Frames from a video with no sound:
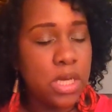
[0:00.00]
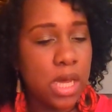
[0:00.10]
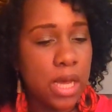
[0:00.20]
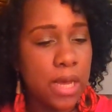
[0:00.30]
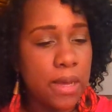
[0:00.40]

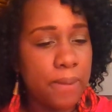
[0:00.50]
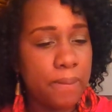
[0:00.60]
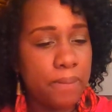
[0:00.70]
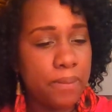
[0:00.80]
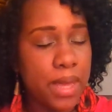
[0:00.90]

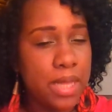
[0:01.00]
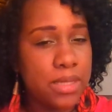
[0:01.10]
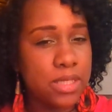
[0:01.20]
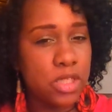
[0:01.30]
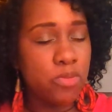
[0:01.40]

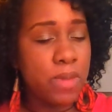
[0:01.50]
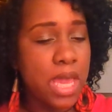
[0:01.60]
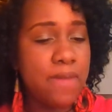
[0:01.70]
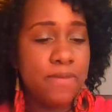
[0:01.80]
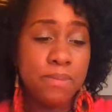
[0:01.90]
And you may
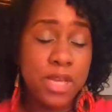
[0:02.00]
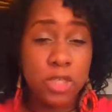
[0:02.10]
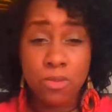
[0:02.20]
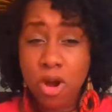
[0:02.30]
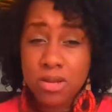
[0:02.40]
even be
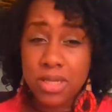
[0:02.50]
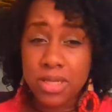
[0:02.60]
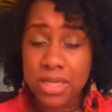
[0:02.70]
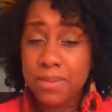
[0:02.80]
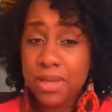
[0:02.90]
smarter than
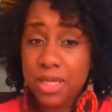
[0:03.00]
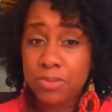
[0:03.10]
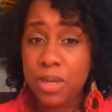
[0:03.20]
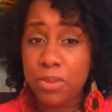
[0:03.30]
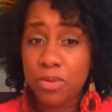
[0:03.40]
some of these
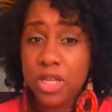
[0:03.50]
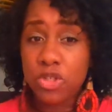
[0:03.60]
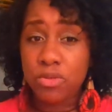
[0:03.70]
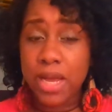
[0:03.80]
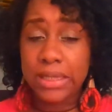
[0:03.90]
people that
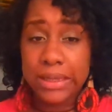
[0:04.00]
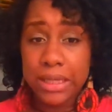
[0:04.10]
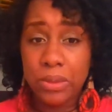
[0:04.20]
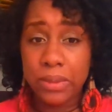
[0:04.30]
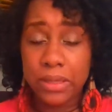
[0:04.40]
you got to
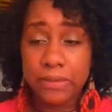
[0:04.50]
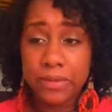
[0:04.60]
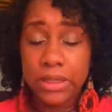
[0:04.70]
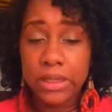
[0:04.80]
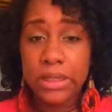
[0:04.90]
deal with.
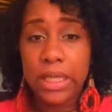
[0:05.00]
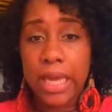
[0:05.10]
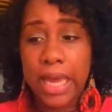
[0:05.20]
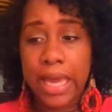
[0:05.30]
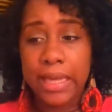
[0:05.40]

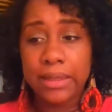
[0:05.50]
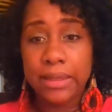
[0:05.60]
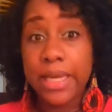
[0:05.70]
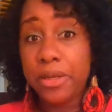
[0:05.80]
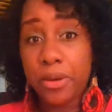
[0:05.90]
And
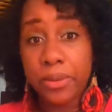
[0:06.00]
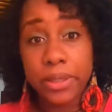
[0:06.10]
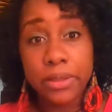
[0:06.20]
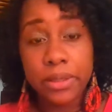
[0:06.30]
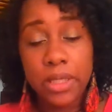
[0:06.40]
they know it.
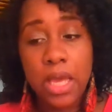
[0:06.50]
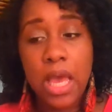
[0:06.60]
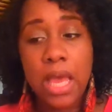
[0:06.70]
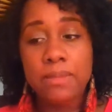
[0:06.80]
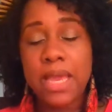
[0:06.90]

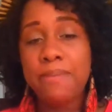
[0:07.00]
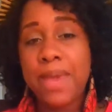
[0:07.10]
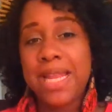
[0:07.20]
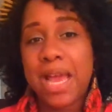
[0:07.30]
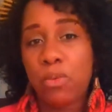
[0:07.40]
And they
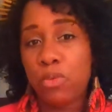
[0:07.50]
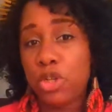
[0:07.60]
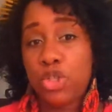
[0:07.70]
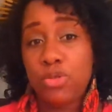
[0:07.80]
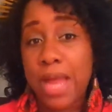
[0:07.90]
may not
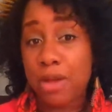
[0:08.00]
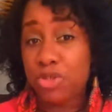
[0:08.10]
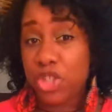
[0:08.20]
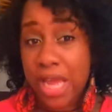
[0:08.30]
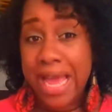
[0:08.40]
want you to
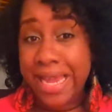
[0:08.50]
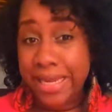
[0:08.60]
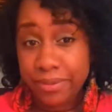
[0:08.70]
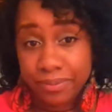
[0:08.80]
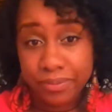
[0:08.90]

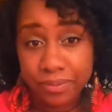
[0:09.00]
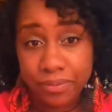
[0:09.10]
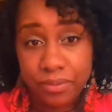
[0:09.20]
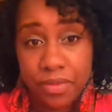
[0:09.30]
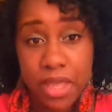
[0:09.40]
outshine
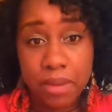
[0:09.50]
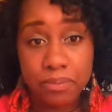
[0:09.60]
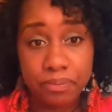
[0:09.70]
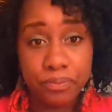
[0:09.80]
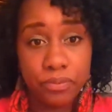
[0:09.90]

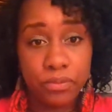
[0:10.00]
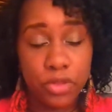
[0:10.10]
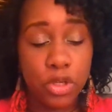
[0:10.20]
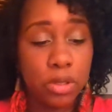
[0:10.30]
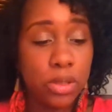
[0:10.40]
them,
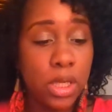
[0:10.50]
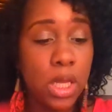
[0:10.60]
you know.